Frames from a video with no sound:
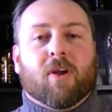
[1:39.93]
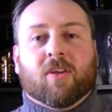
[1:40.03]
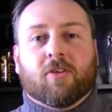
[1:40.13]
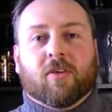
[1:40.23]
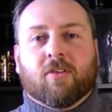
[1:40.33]

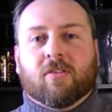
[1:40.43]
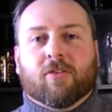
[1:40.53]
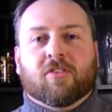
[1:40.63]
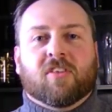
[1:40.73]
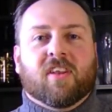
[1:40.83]
apparently during
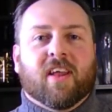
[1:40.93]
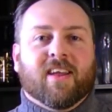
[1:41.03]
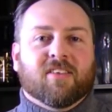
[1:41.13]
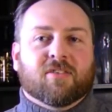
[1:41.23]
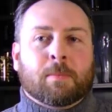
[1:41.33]
university
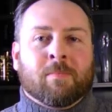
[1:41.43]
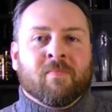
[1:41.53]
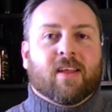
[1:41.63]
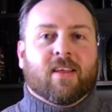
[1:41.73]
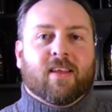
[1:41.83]

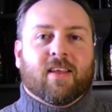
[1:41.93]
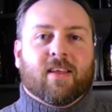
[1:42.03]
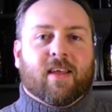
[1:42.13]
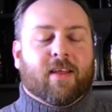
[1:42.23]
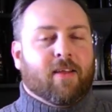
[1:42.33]
days.
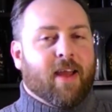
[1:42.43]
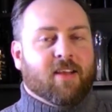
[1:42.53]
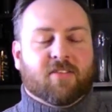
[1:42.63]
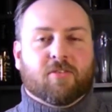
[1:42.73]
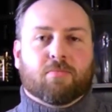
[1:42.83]
He
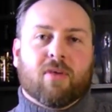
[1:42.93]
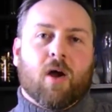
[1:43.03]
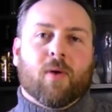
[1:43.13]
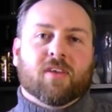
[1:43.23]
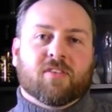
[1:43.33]
has this
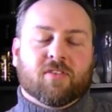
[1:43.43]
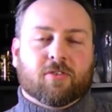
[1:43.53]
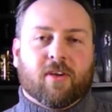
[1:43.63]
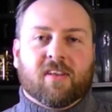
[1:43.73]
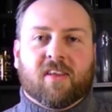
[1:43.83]
prowess, this
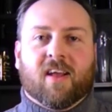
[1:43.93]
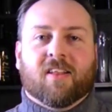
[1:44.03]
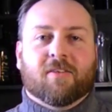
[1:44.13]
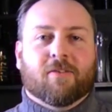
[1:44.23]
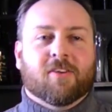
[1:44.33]
great
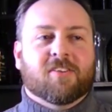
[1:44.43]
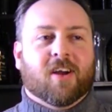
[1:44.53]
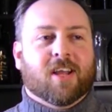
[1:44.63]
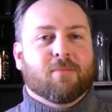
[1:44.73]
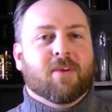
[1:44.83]
talent for
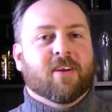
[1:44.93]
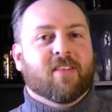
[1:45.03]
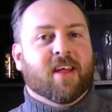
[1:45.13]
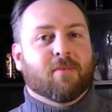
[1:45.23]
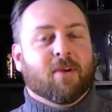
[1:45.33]
chugging beer
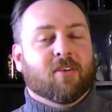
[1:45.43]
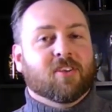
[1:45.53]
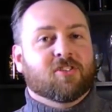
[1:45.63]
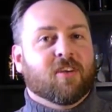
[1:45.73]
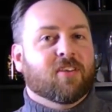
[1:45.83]
that
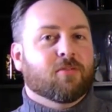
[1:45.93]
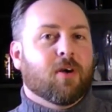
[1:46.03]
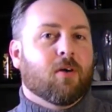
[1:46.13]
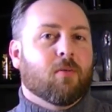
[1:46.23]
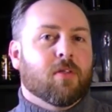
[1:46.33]
apparently strikes
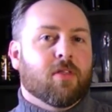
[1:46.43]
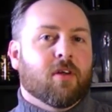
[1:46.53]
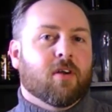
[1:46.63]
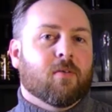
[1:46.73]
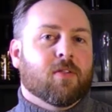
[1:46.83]
well with
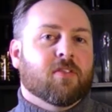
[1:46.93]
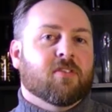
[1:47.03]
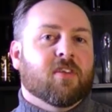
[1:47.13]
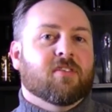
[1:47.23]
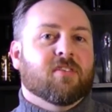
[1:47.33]
the
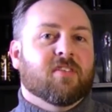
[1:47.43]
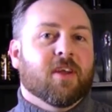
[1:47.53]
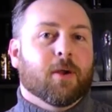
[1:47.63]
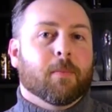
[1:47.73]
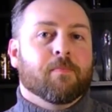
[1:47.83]
citizens
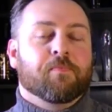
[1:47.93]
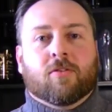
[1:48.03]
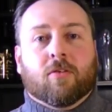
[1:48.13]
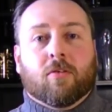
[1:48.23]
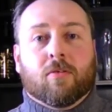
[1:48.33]
there.
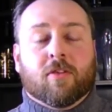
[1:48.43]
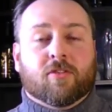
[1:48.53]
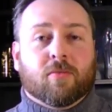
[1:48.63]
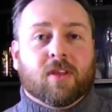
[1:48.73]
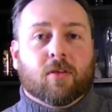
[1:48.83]
So
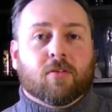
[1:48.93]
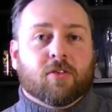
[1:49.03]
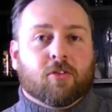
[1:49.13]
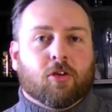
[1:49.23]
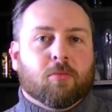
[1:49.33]
this week there was
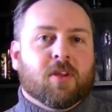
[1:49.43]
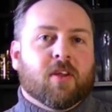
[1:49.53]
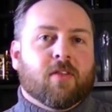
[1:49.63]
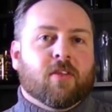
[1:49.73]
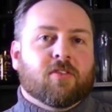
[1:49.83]
a tournament
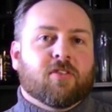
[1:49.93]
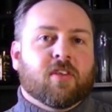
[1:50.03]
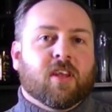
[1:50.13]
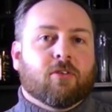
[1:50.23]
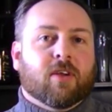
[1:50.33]
on the
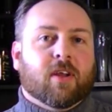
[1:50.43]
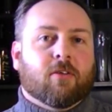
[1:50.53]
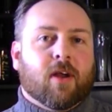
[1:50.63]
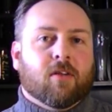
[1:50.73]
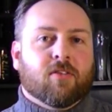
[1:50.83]
Sydney Cricket
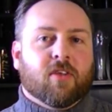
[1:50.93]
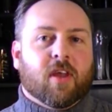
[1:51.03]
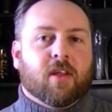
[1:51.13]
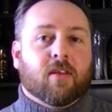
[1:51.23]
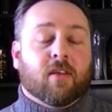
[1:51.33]
Grounds
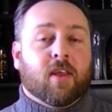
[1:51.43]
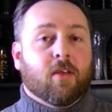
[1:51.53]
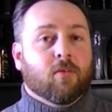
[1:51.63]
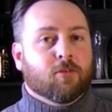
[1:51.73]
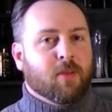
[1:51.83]
and
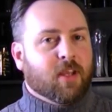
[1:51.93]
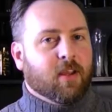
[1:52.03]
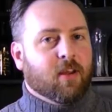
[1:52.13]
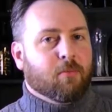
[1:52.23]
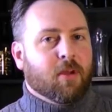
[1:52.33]
he was
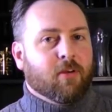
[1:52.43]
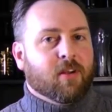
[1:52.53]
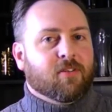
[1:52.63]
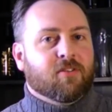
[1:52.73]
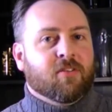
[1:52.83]
making an
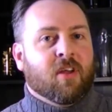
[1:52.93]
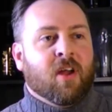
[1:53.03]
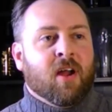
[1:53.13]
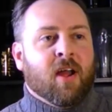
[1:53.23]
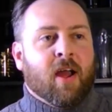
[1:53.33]
appearance.